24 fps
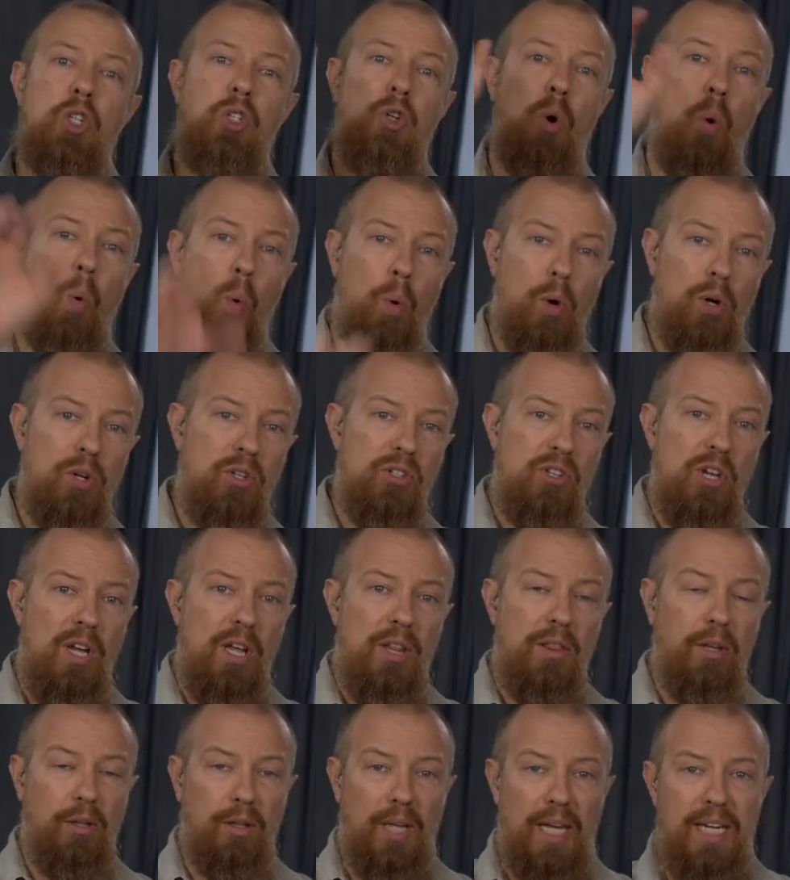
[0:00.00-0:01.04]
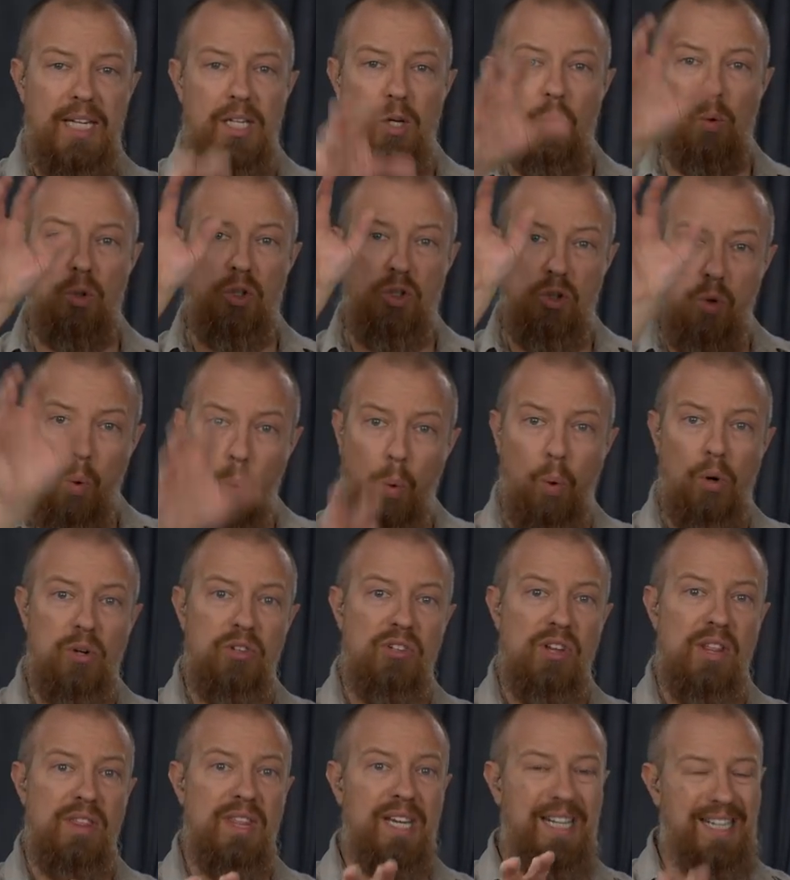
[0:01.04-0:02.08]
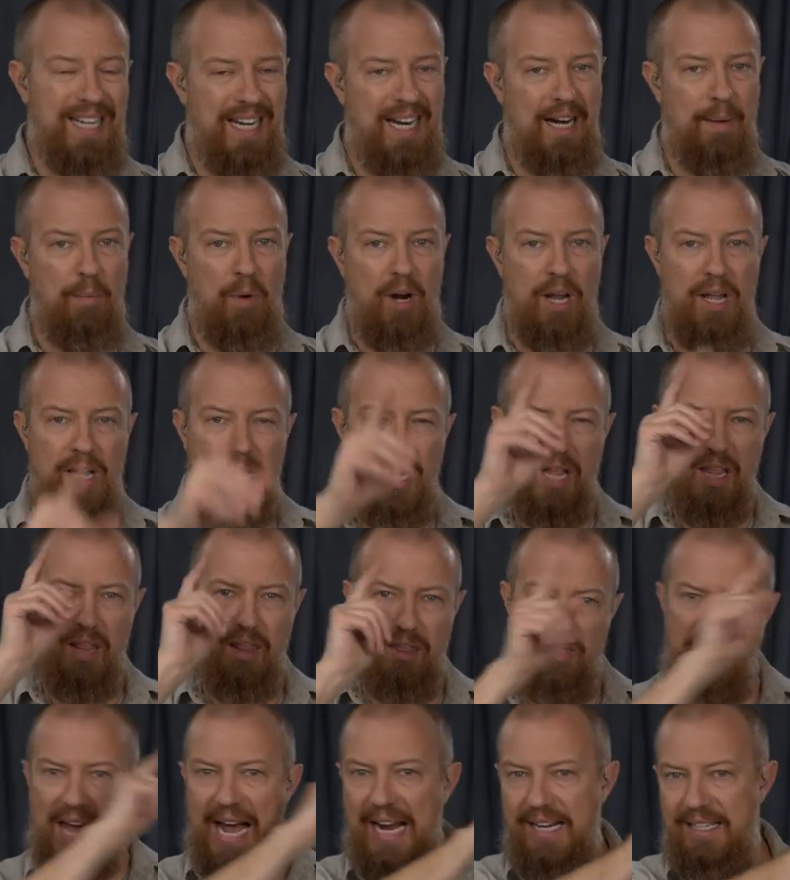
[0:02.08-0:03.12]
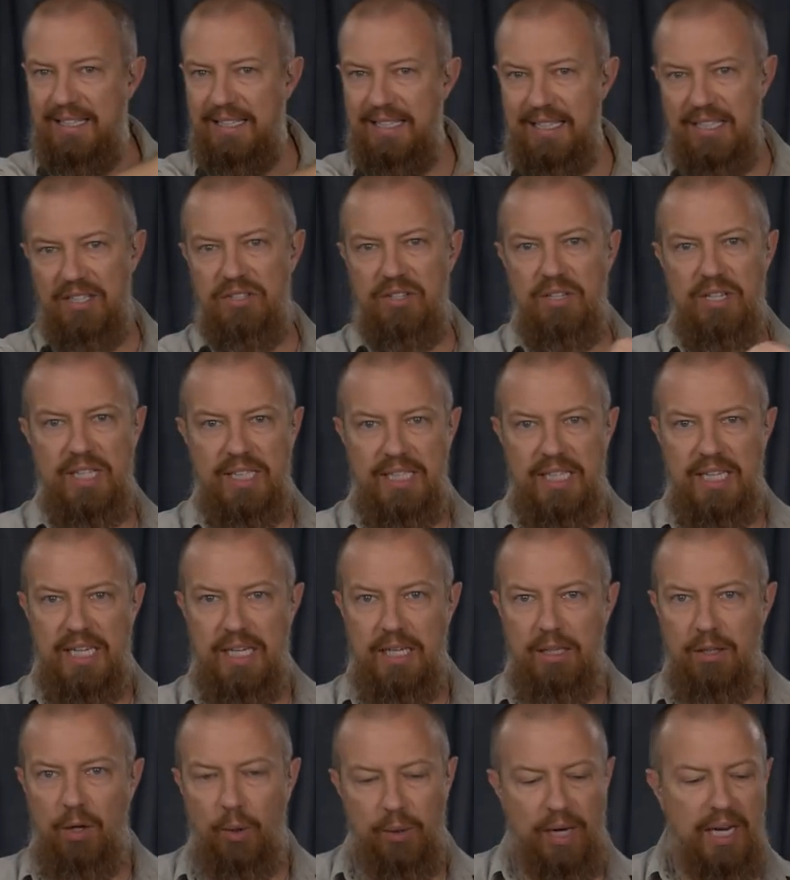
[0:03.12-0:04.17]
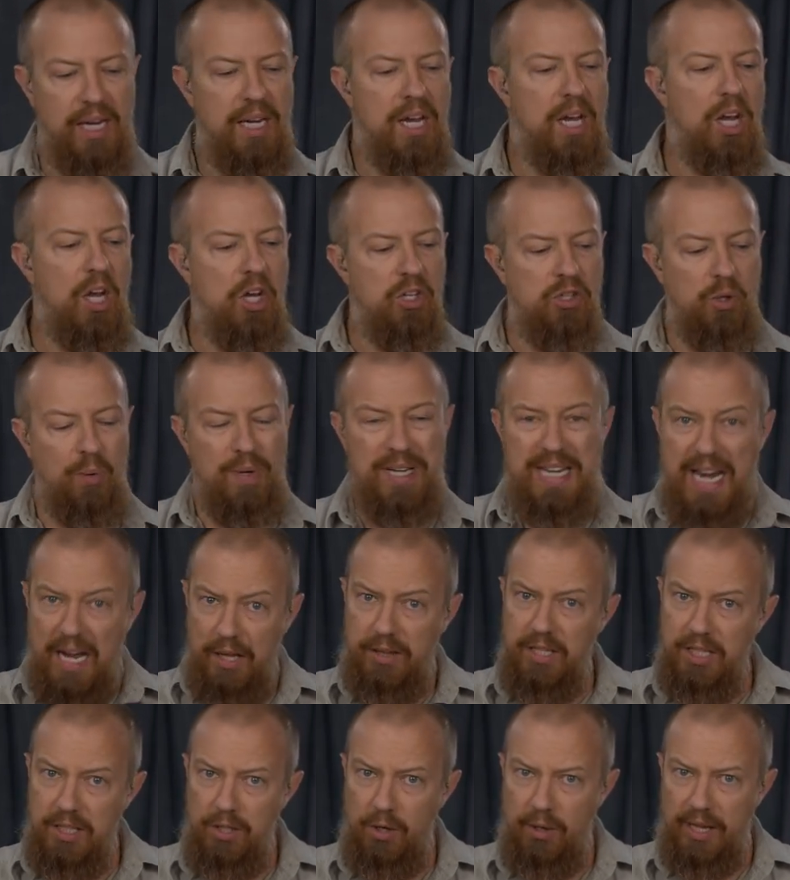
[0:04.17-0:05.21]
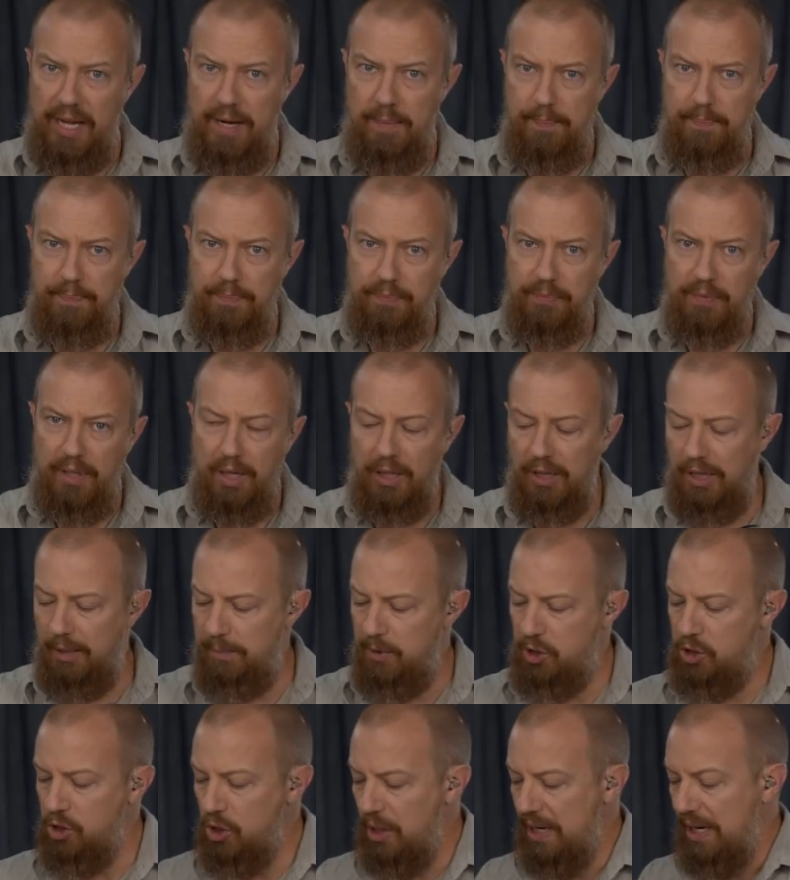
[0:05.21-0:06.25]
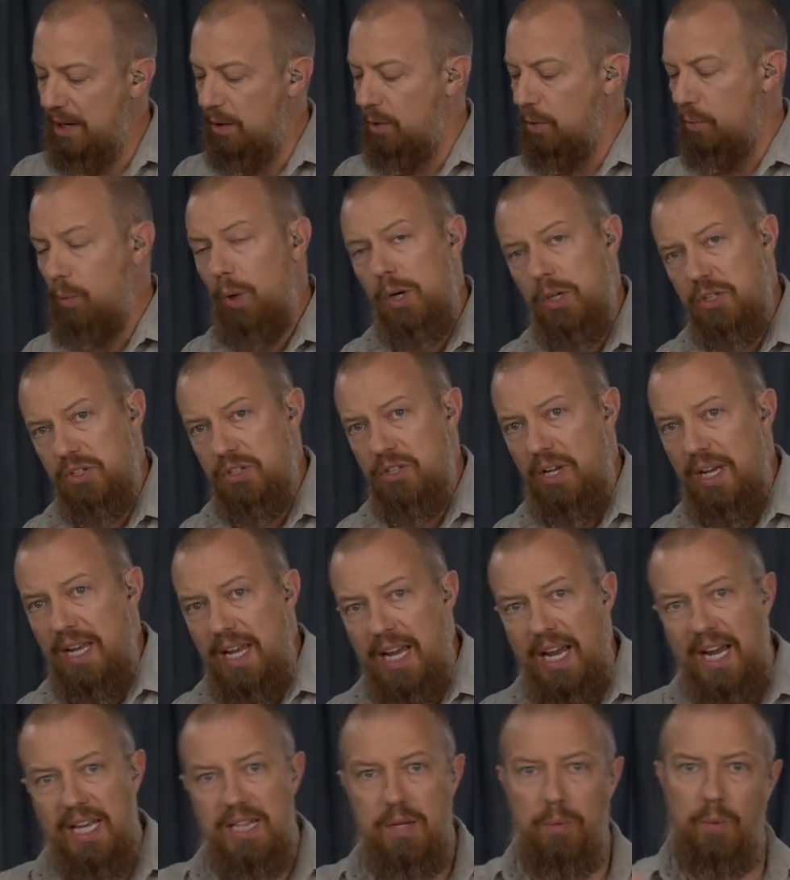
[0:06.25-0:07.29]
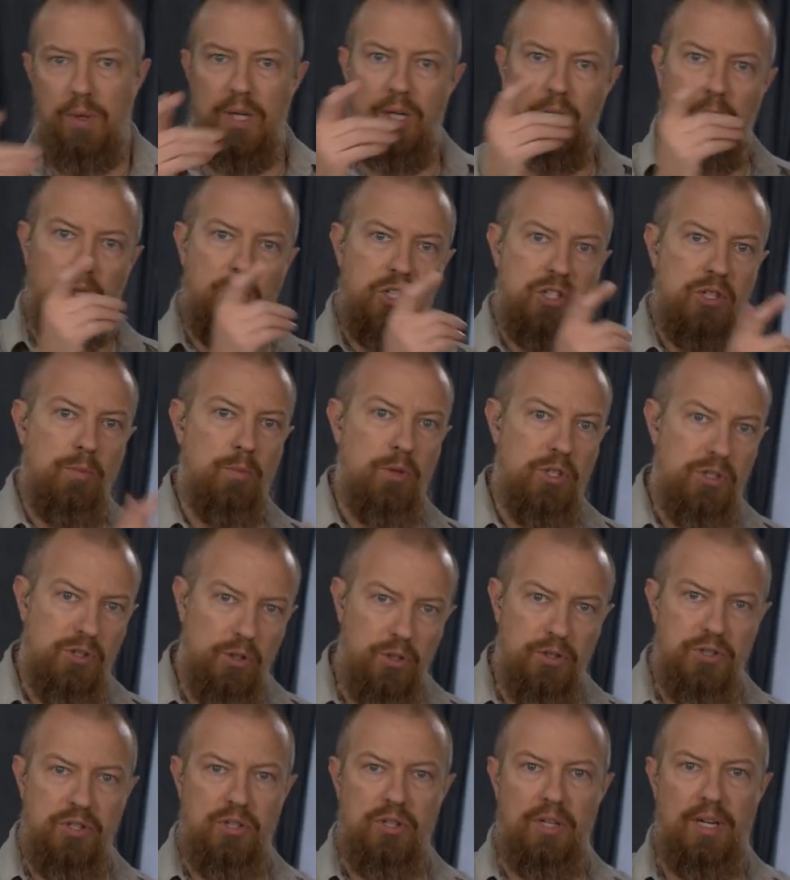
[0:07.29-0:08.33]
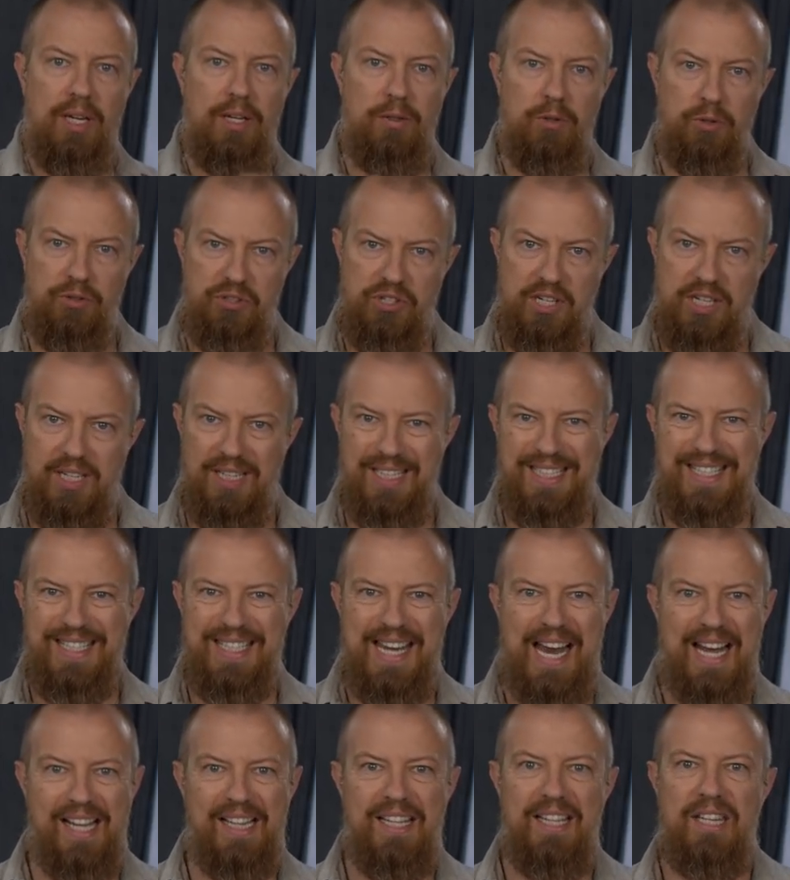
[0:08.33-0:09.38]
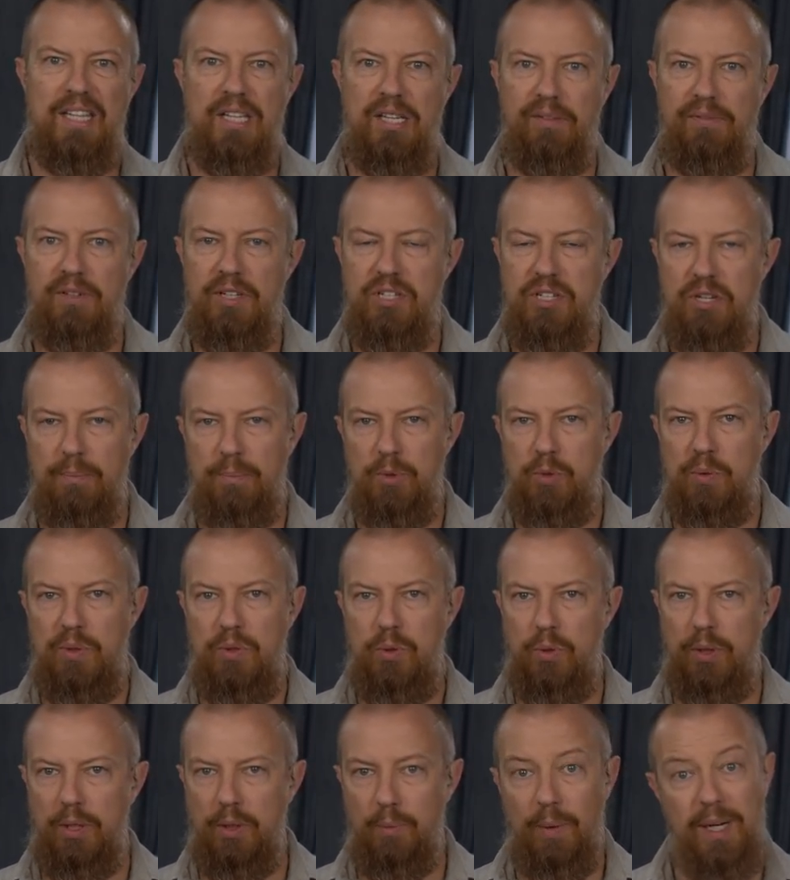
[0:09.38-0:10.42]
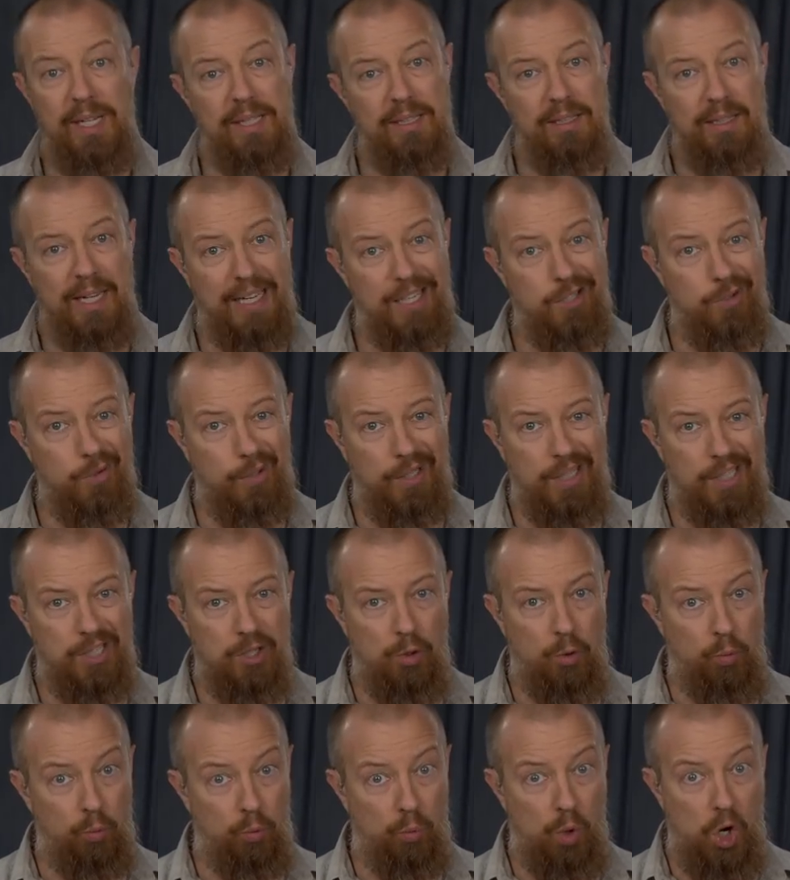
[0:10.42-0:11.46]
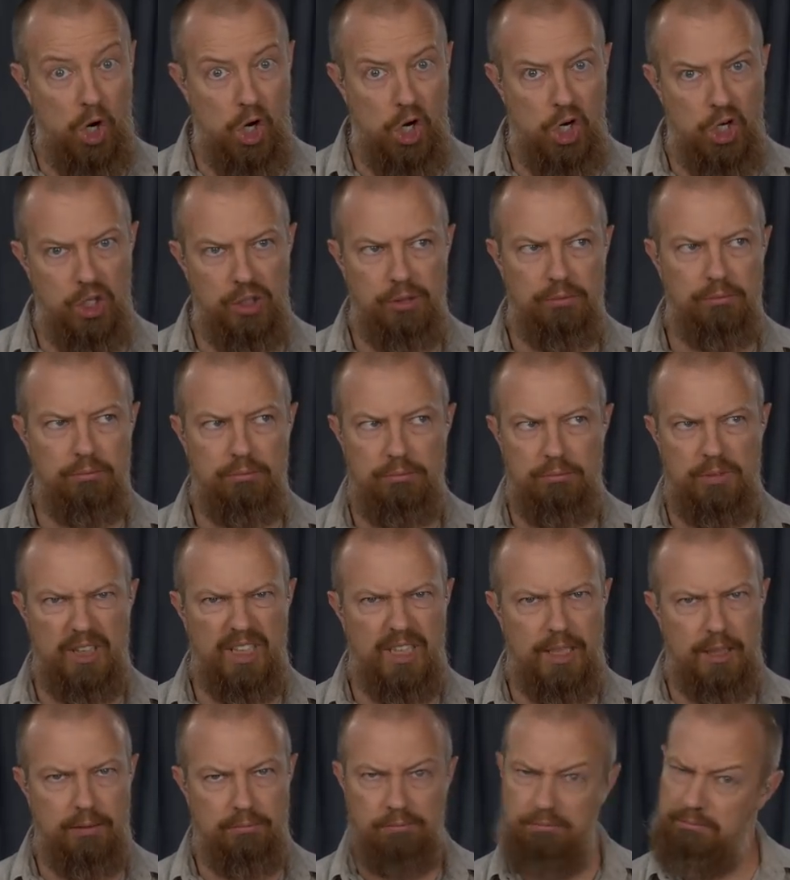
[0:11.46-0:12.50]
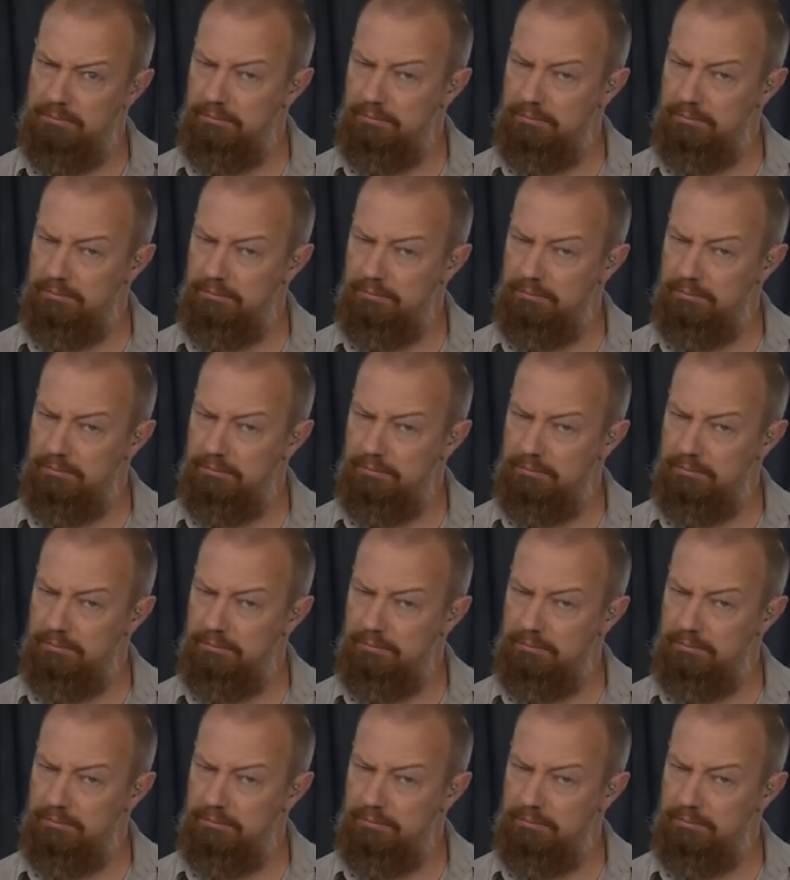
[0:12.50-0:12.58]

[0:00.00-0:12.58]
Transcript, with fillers: towards the light or towards the camera. That is the key. Okay, so now that you know that, let me show you how it works, and then we're going to look at some results, and you'll see exactly the difference between doing it right and doing it wrongly.